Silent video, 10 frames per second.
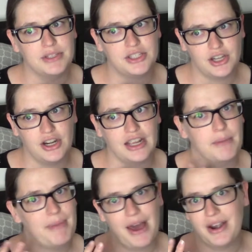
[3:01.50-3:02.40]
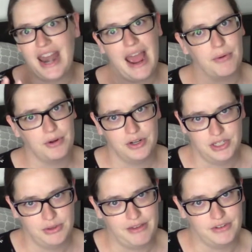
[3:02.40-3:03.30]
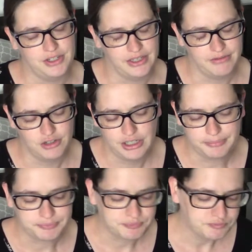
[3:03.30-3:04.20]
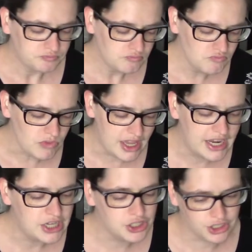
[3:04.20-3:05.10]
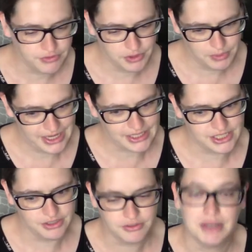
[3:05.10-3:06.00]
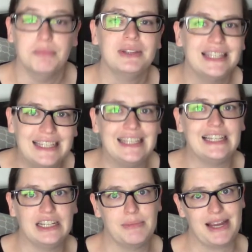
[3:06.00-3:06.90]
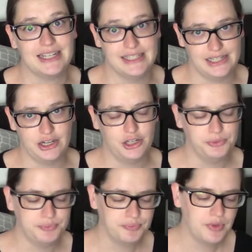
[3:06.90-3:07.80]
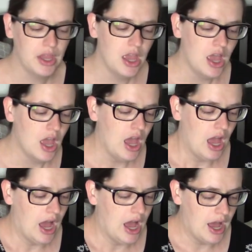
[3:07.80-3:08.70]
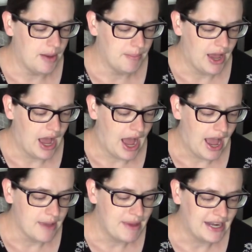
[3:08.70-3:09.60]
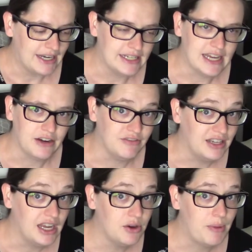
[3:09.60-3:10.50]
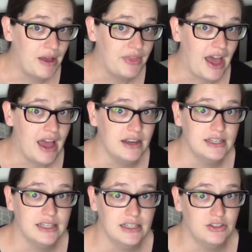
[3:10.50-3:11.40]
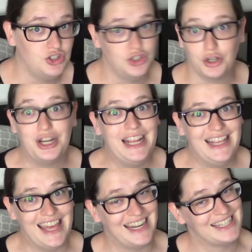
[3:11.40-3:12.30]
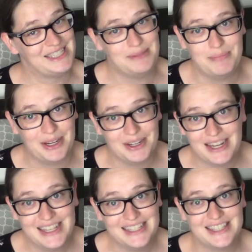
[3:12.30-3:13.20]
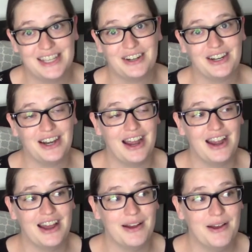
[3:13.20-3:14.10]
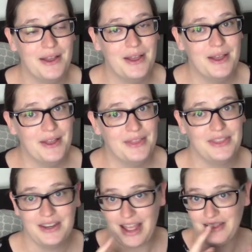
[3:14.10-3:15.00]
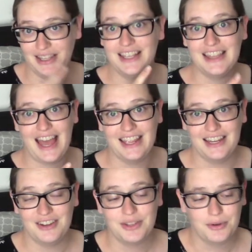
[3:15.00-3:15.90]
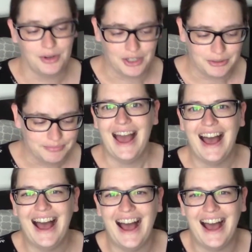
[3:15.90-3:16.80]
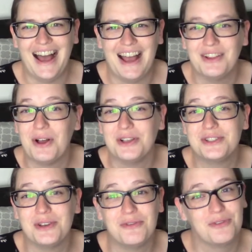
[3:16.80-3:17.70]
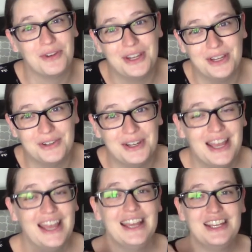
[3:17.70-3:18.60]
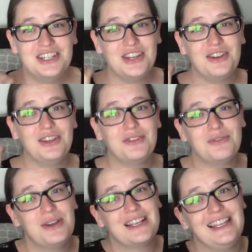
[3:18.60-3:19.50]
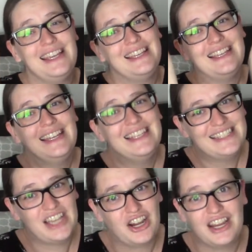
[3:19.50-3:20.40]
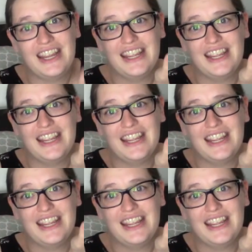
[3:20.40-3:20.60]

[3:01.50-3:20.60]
starting about an hour or two after delivery and it took a few weeks to completely clear back to zero. Um, I made an entire video about that journey, that experience. There, uh, there, I'll link that here in the corner. I'll also, for you, show you quickly. Sorry,